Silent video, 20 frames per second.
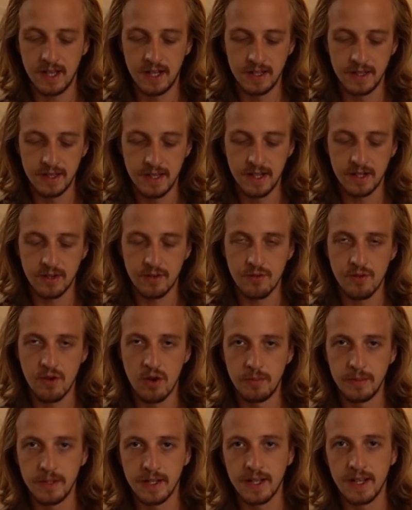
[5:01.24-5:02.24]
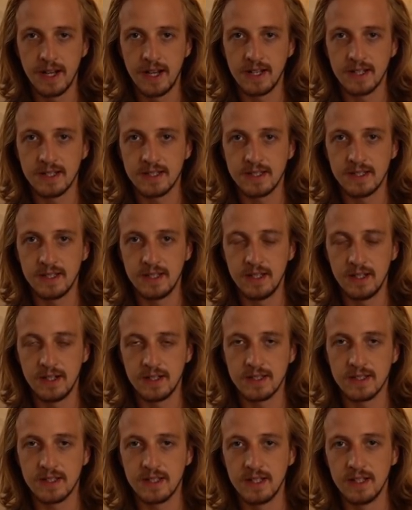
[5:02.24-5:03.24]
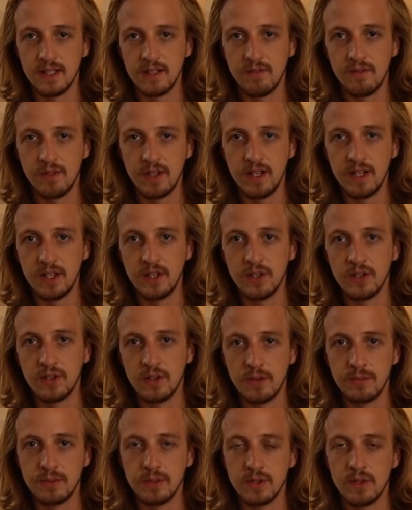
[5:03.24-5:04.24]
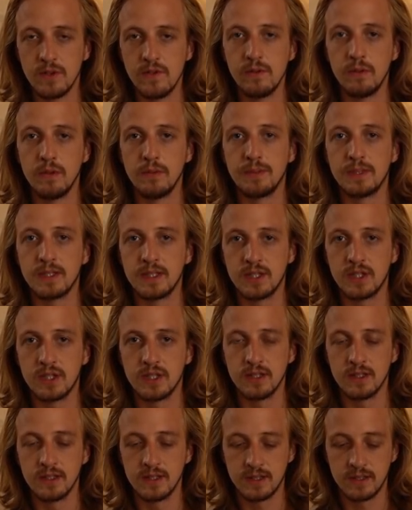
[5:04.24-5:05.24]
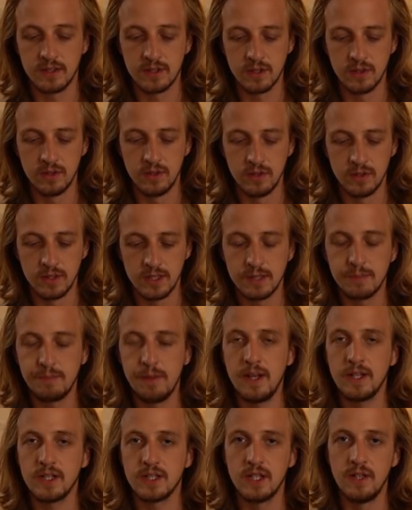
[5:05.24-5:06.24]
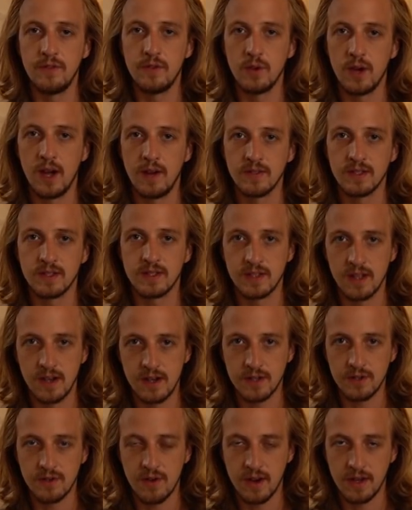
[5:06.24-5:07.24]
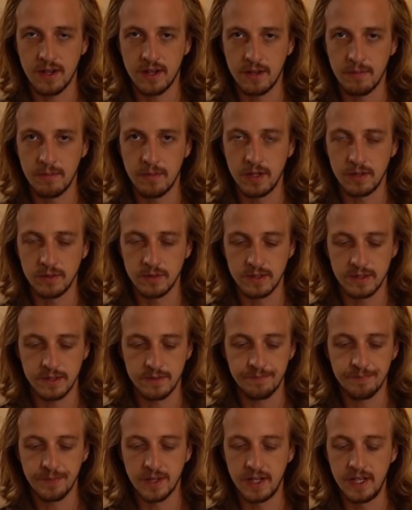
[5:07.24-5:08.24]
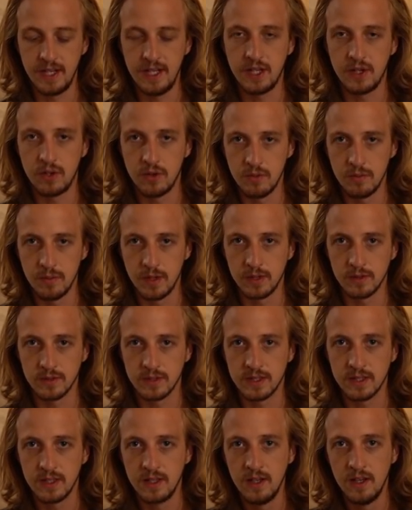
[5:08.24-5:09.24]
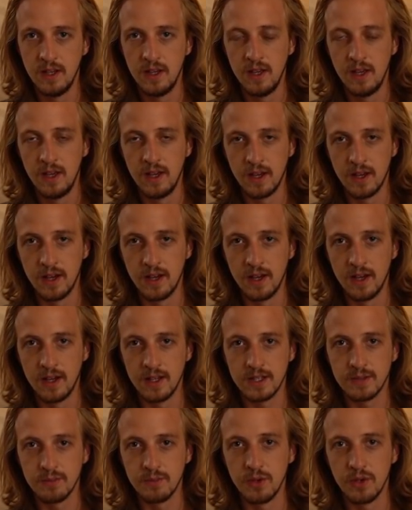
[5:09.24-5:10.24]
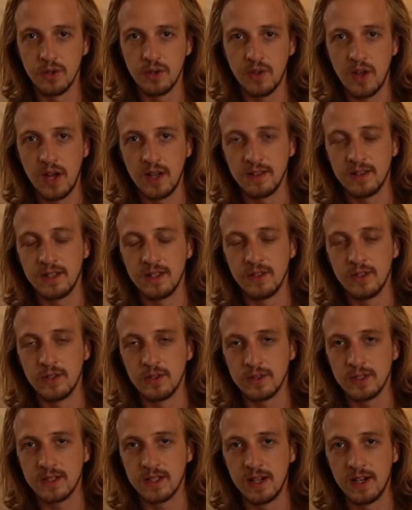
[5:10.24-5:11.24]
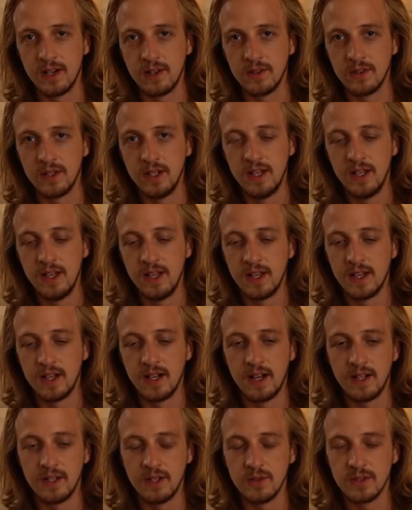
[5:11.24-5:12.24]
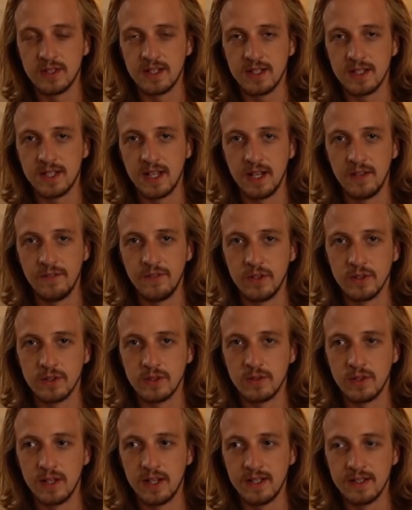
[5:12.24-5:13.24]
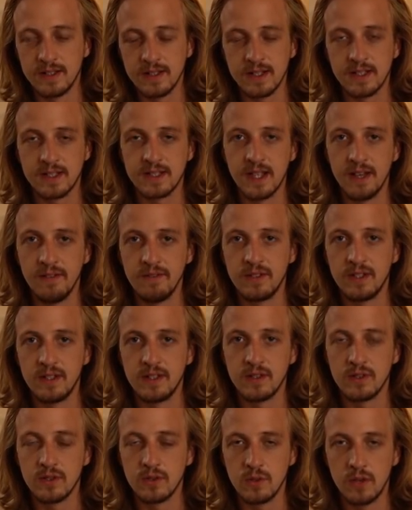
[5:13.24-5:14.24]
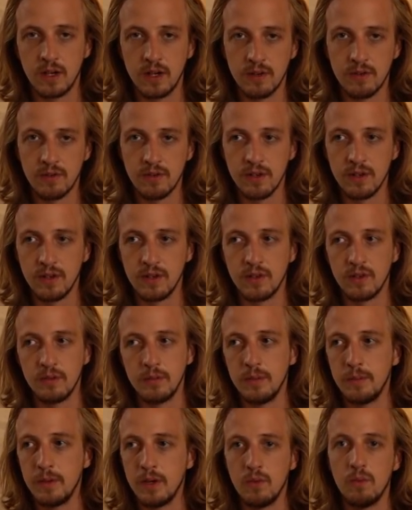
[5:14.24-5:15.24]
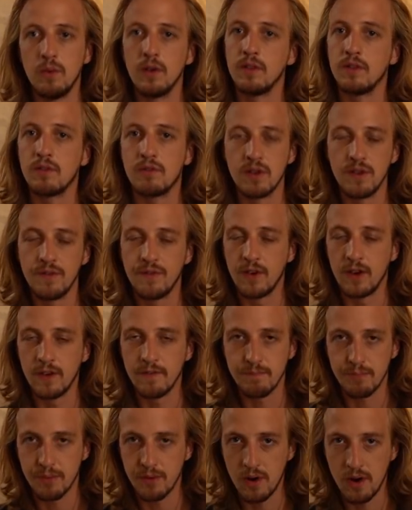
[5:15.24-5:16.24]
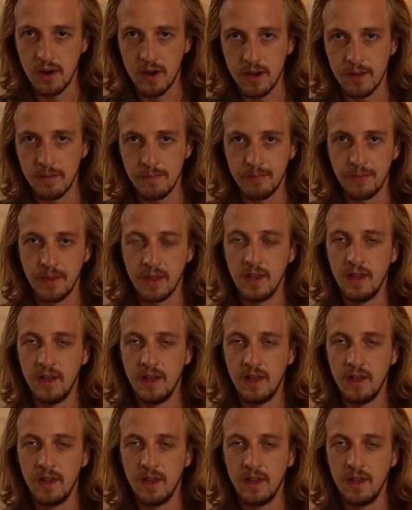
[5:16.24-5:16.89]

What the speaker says: and the Andromeda Galaxy are still in really good observable positions. So especially if you have a star tracking mount, an EQ mount, it's worth hunting those down and using a telephoto lens like a 70 to 200 or maybe a 135 prime.